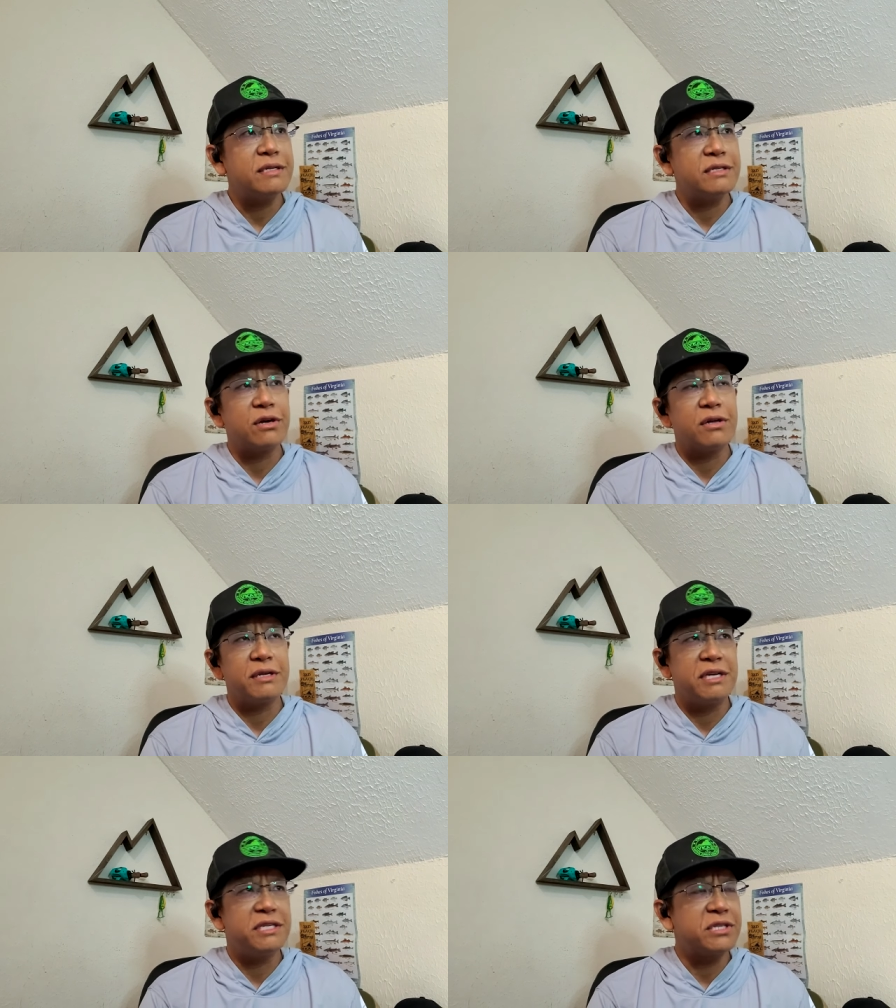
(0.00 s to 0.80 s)
It's called
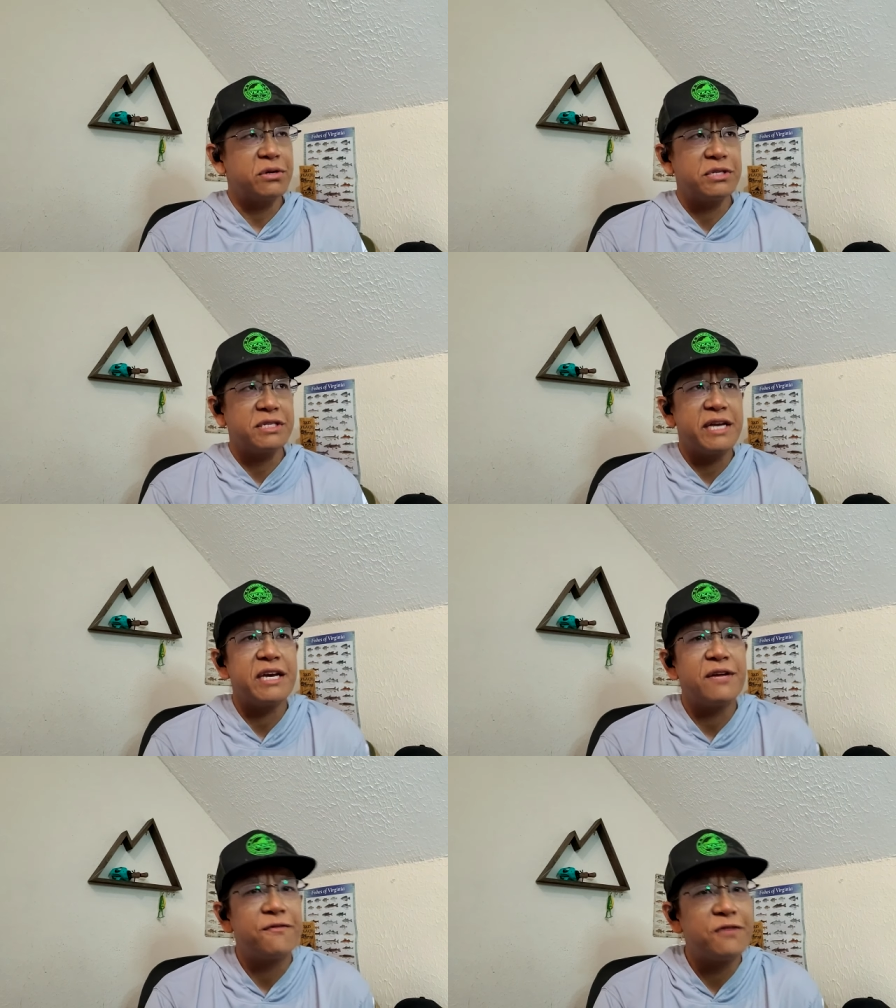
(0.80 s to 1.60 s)
the East Coast
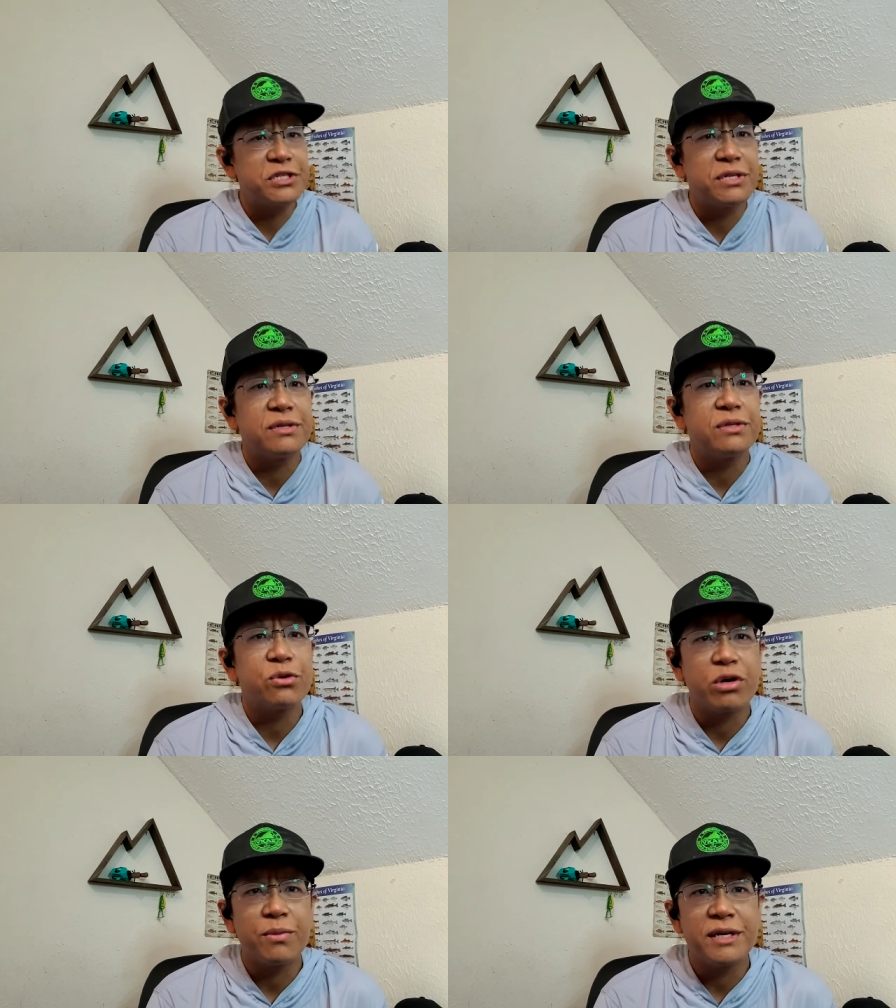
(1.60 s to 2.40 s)
Snakehead Fishing
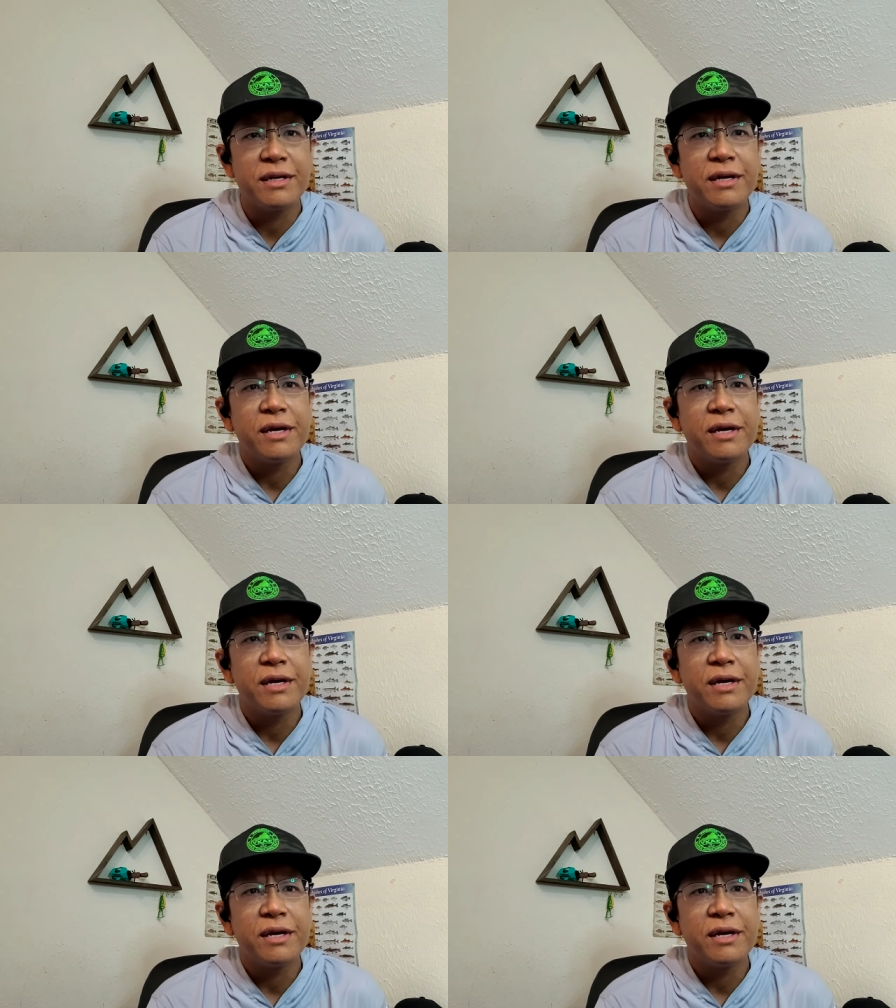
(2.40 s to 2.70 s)
Tournament.